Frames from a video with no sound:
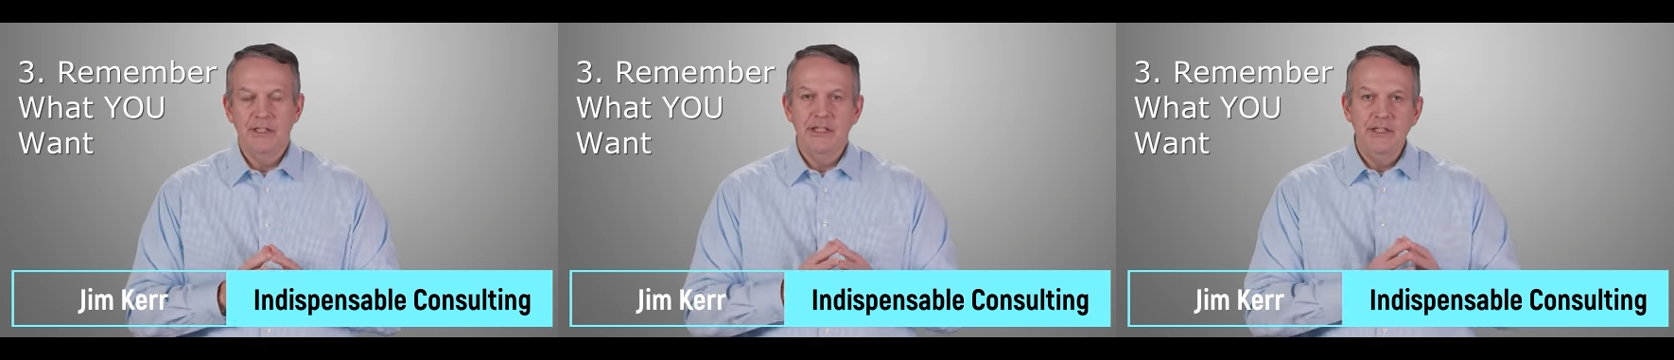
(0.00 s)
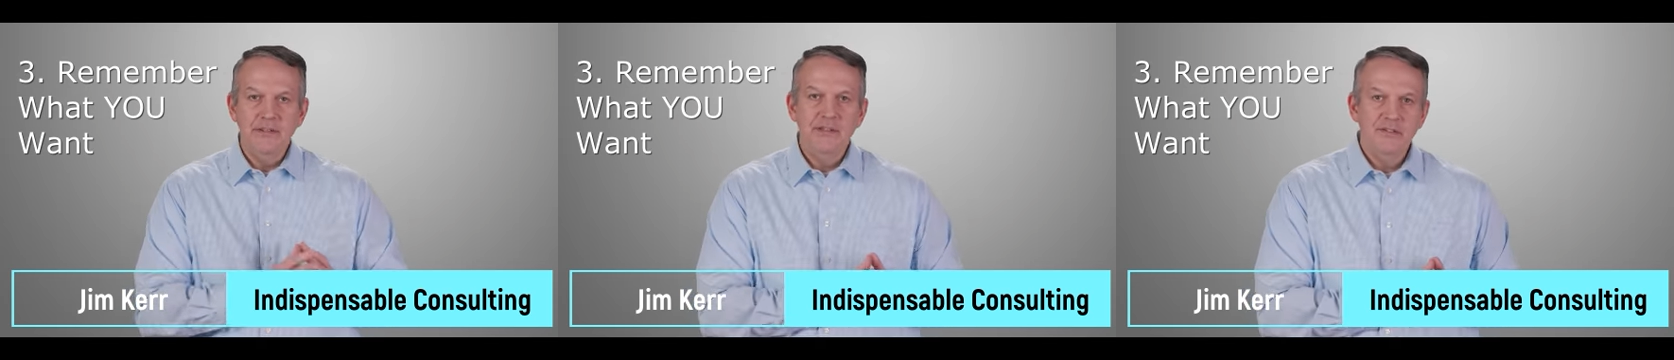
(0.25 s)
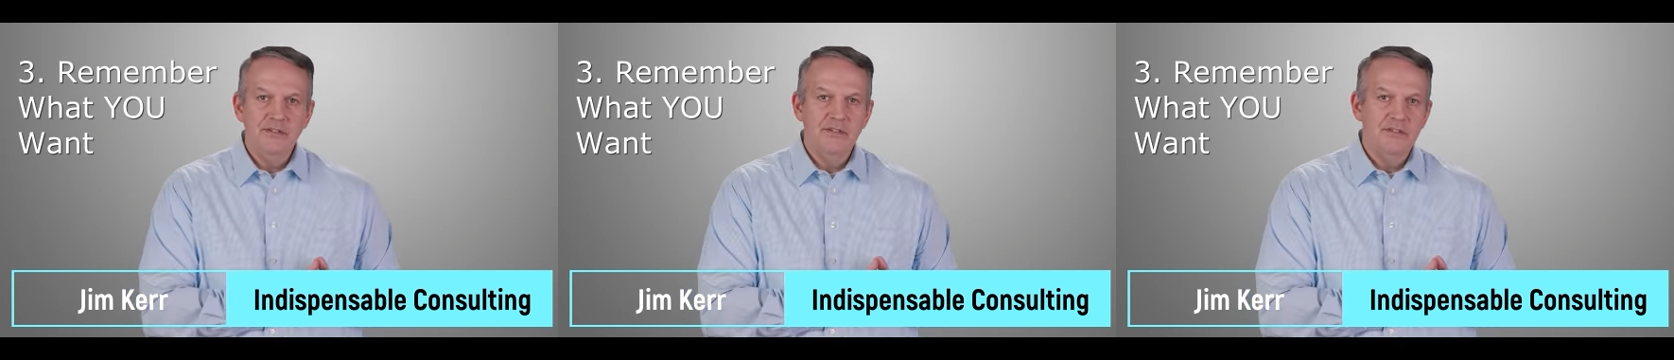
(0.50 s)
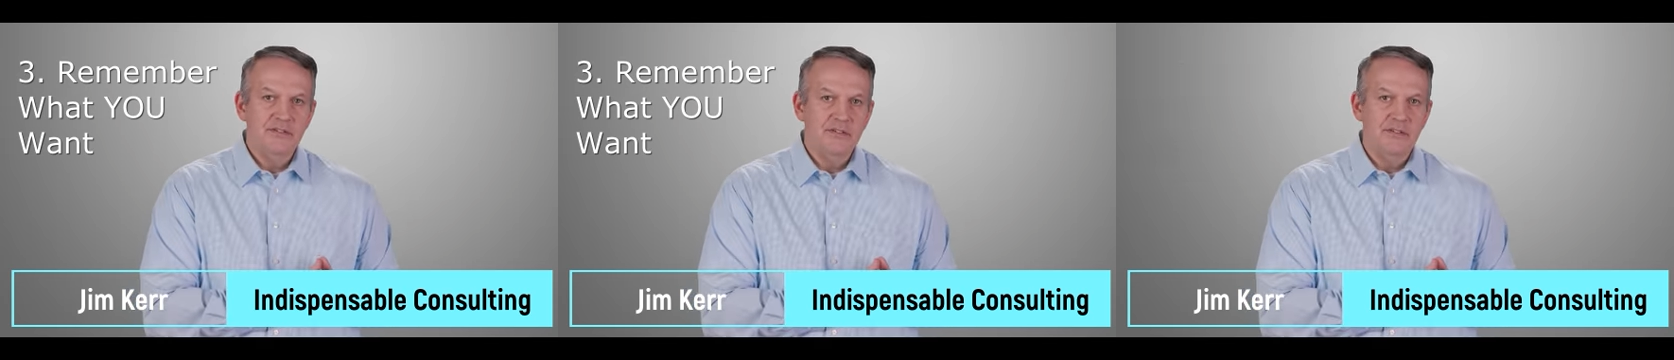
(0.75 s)
In these
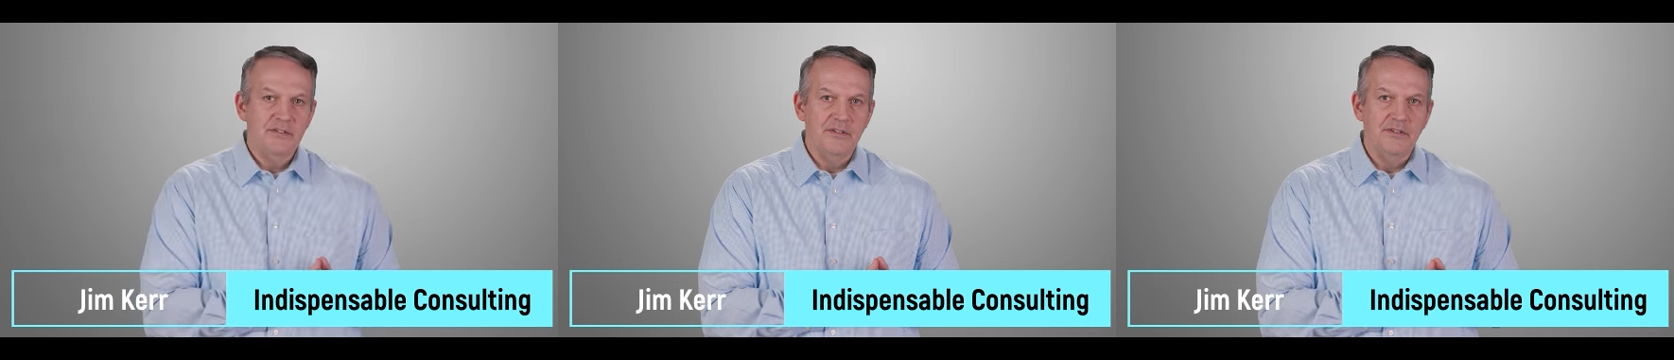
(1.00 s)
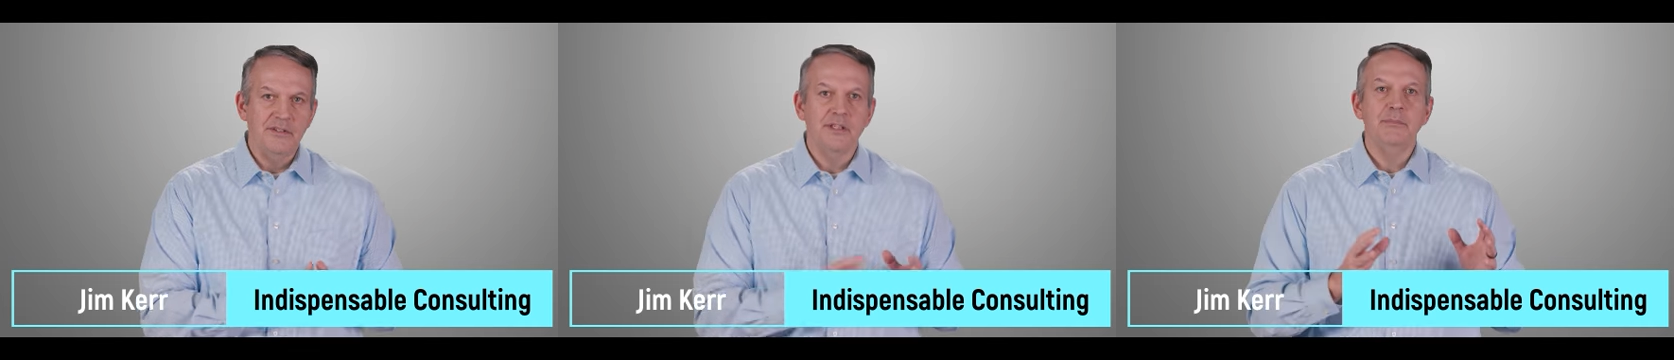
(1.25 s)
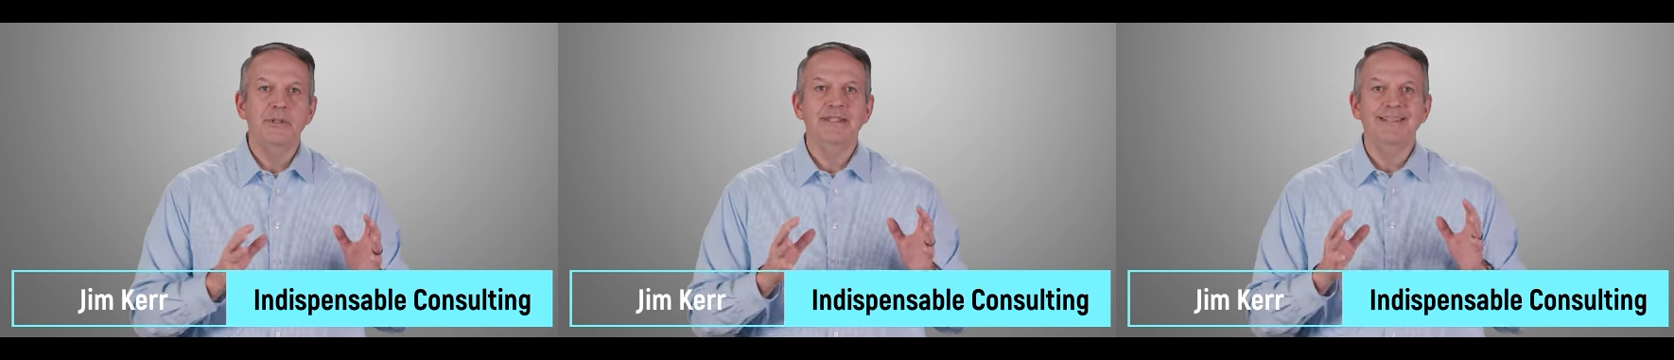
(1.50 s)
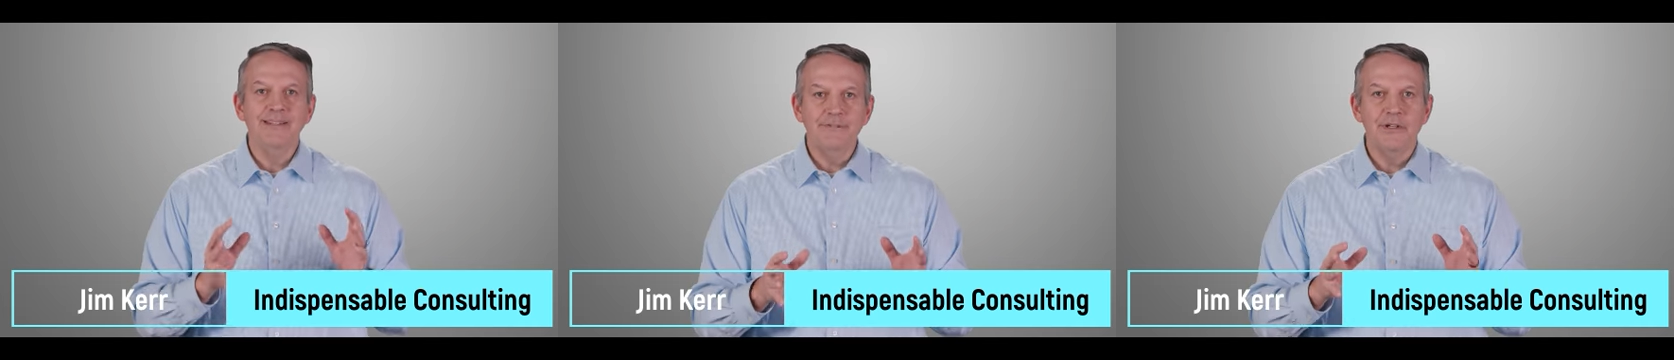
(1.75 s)
instances, it can be
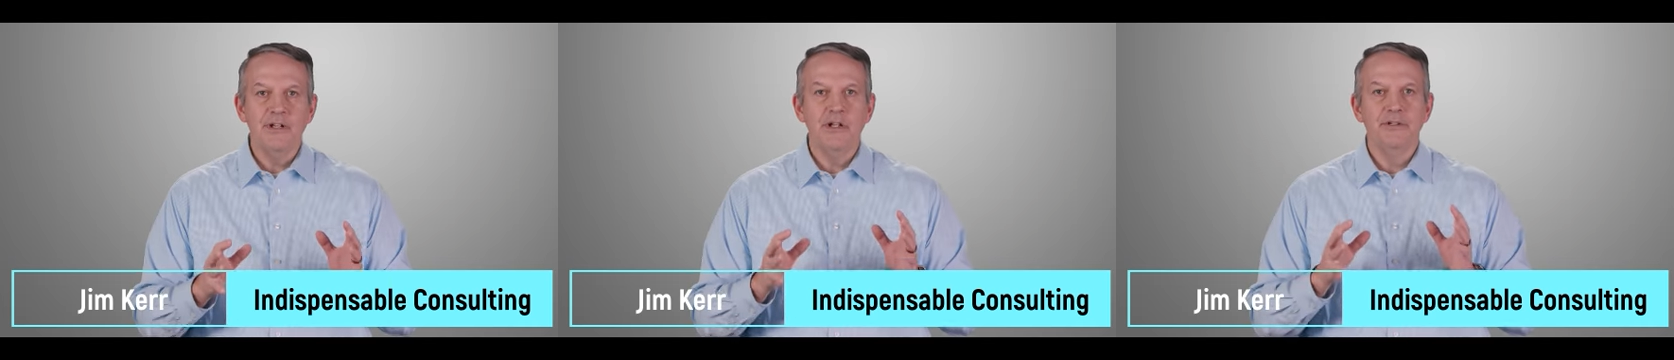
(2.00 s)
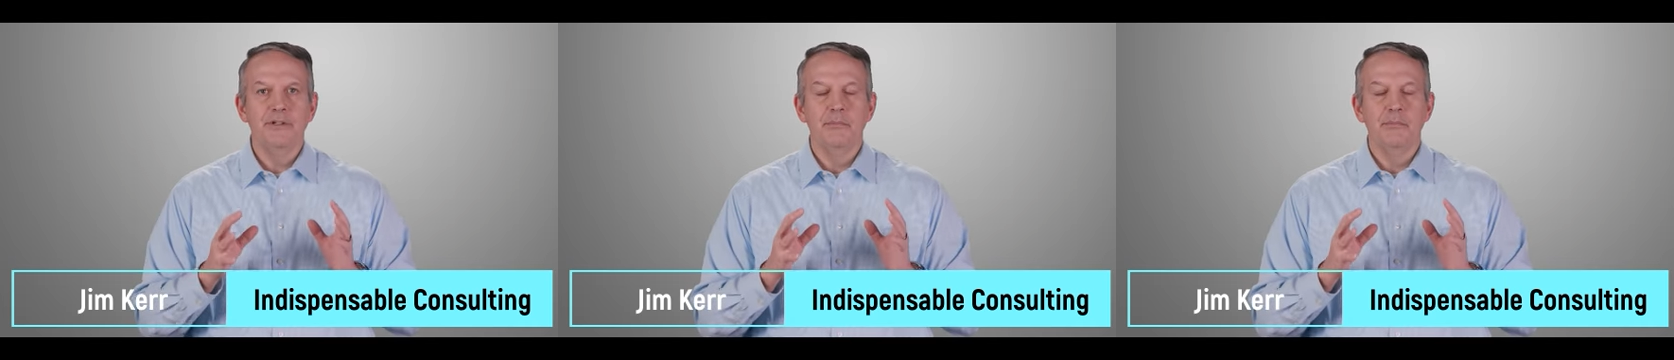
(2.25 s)
difficult